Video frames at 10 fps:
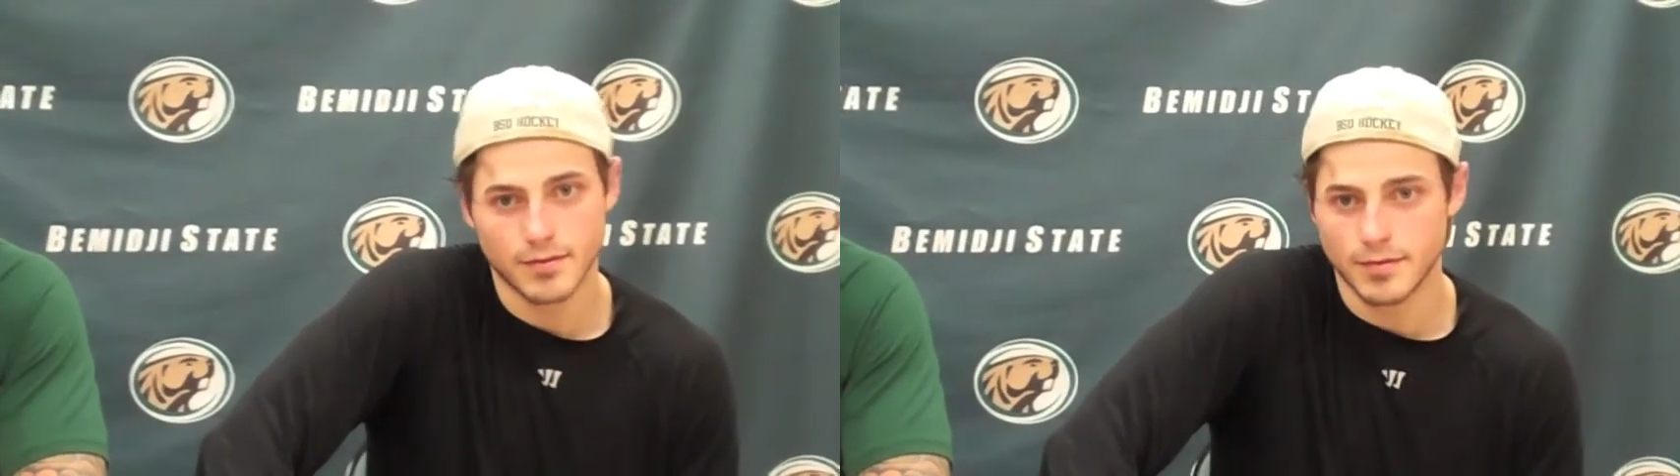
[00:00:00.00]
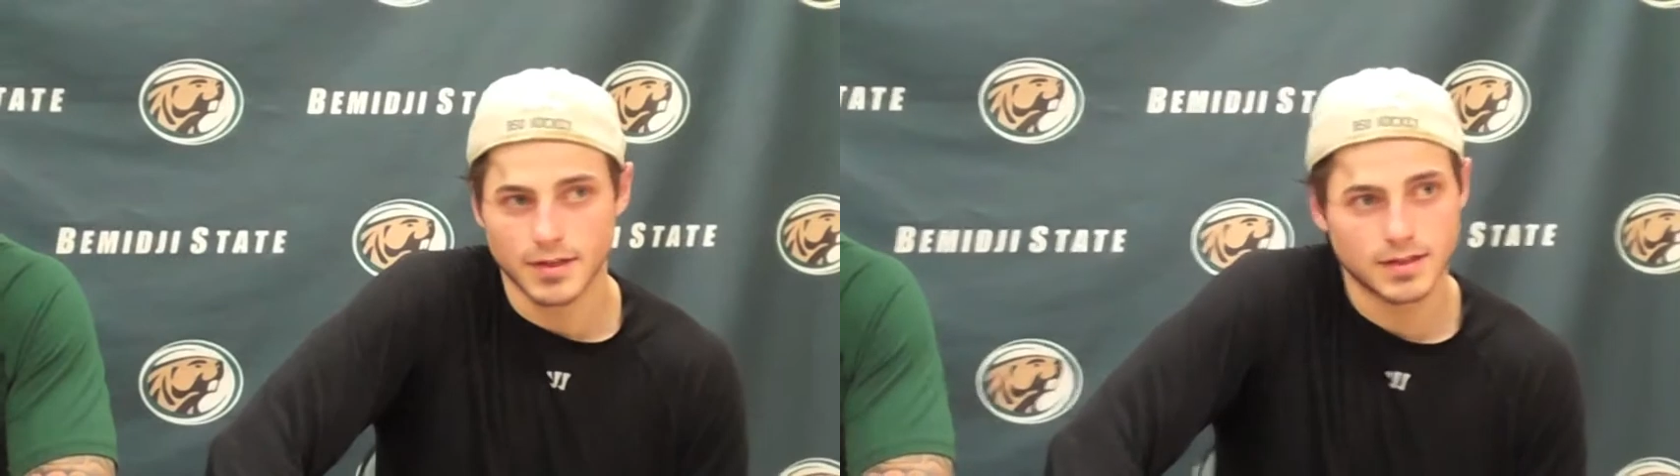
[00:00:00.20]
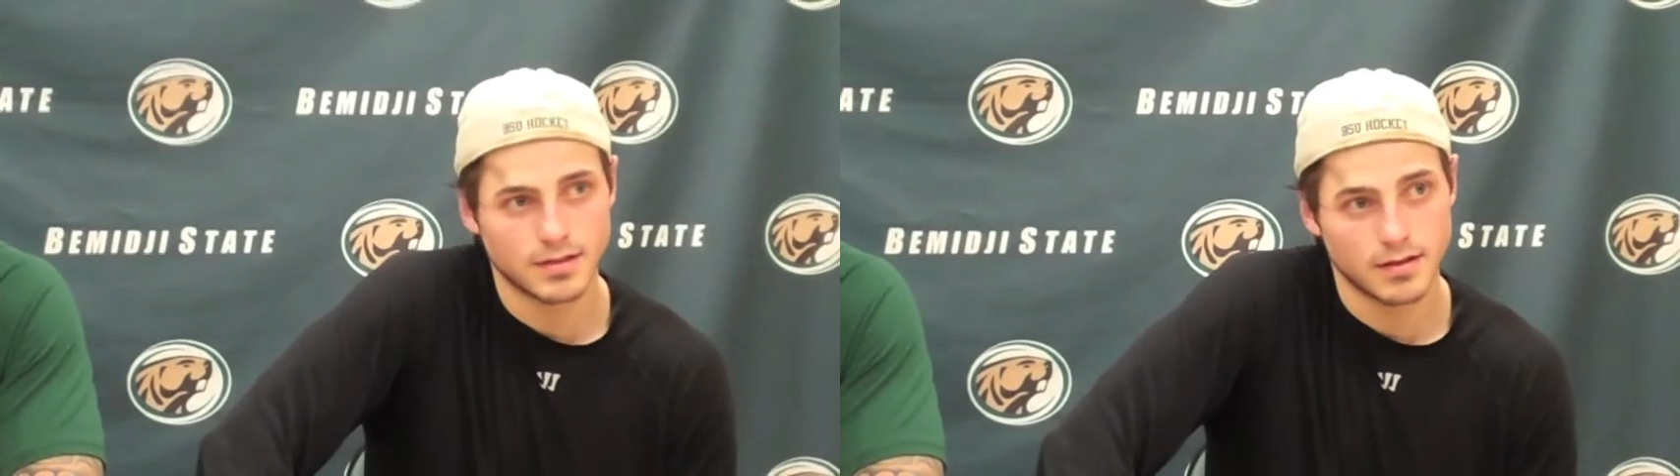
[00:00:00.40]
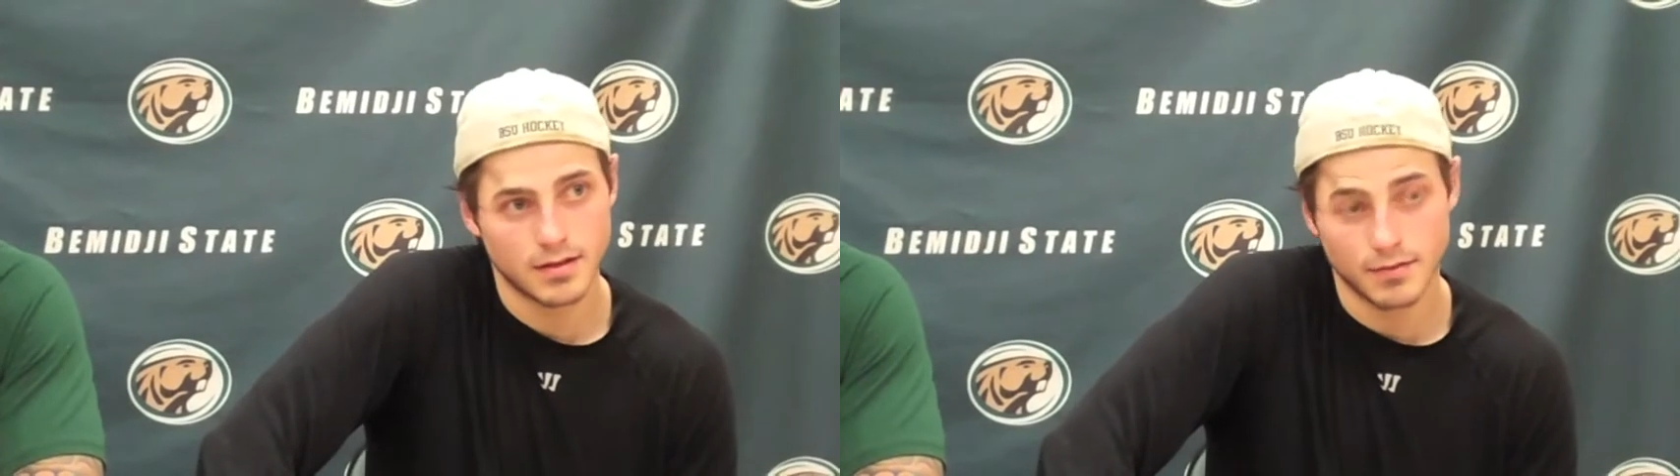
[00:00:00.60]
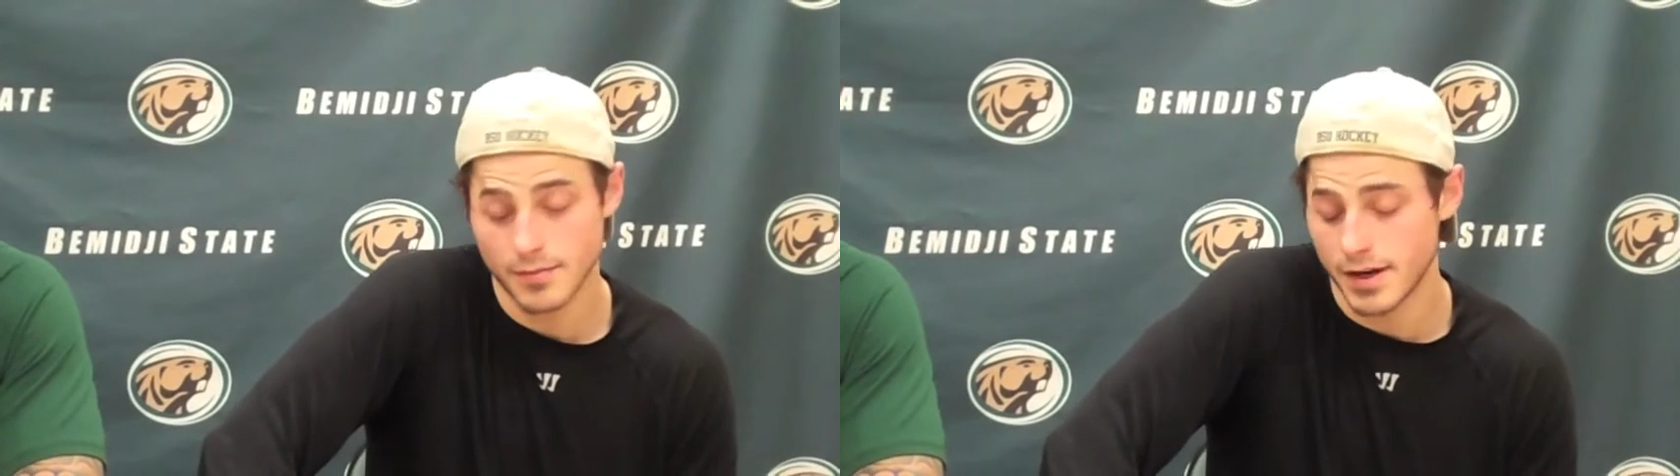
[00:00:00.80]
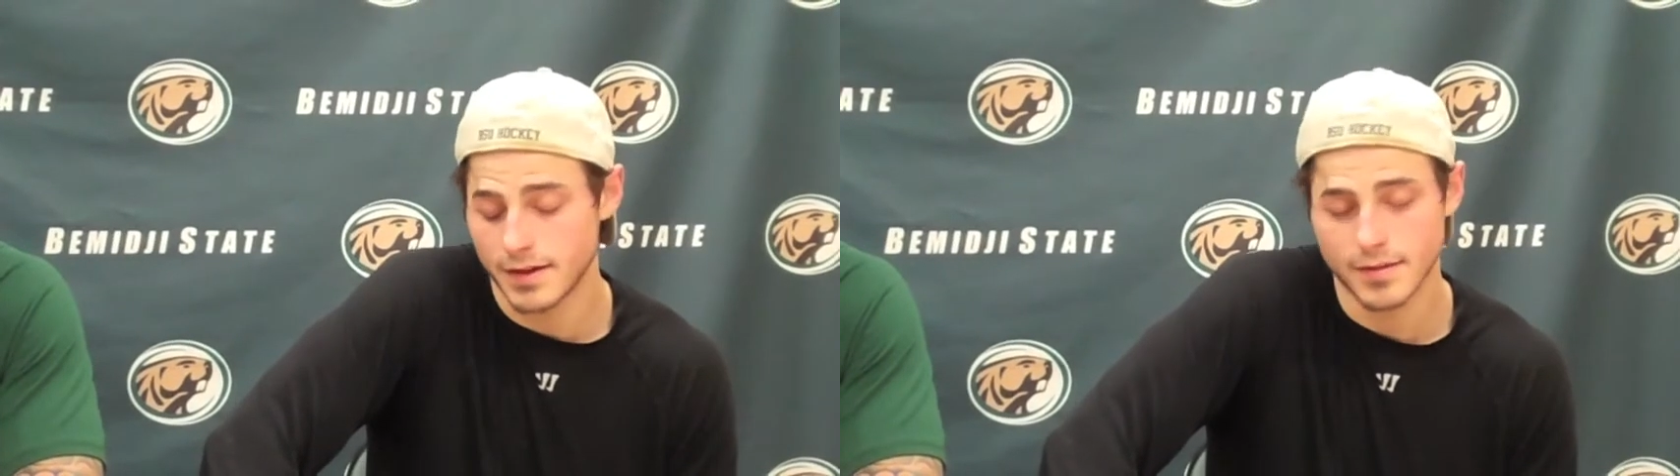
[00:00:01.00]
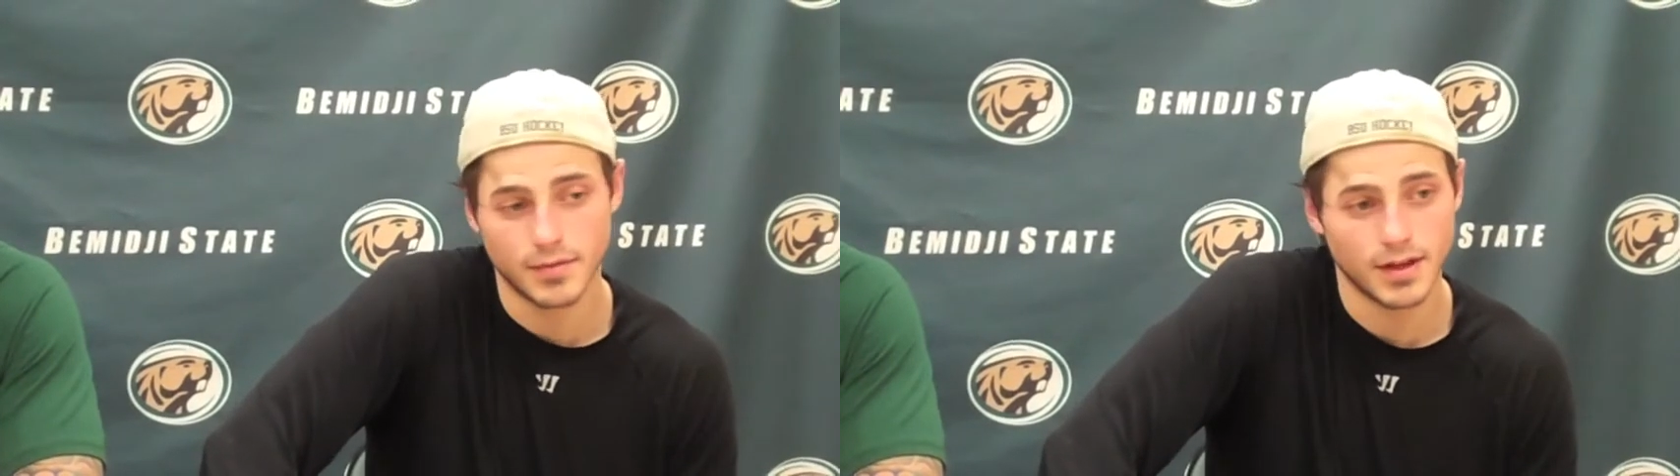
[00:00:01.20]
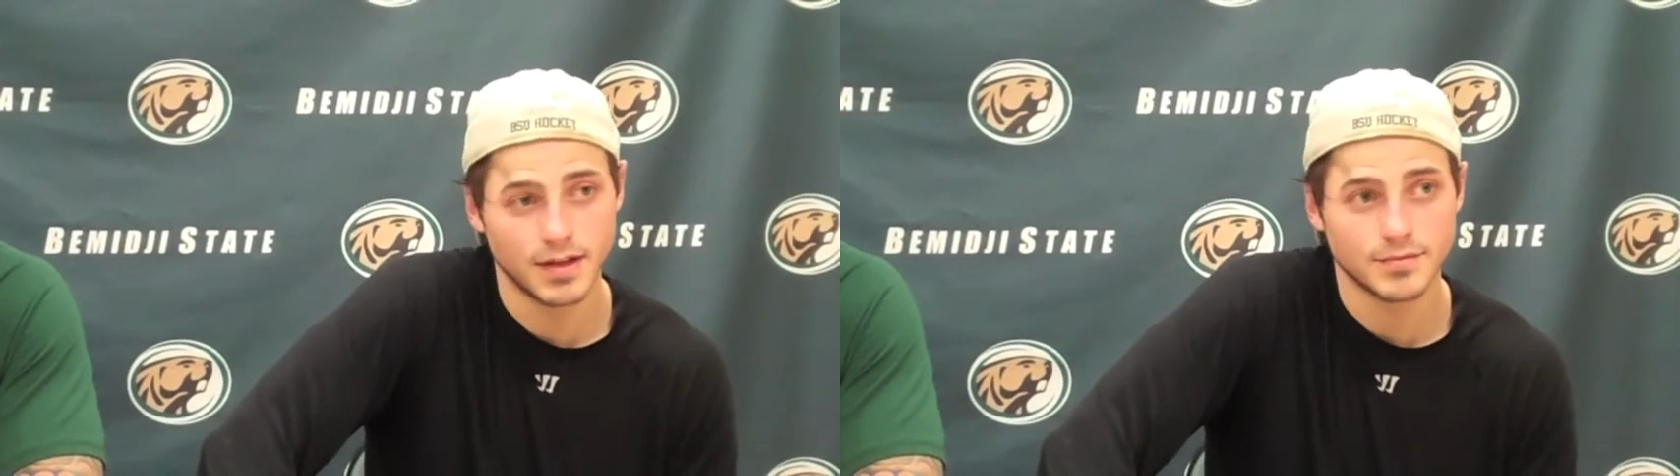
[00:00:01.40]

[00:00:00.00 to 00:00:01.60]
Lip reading: We're making the plays.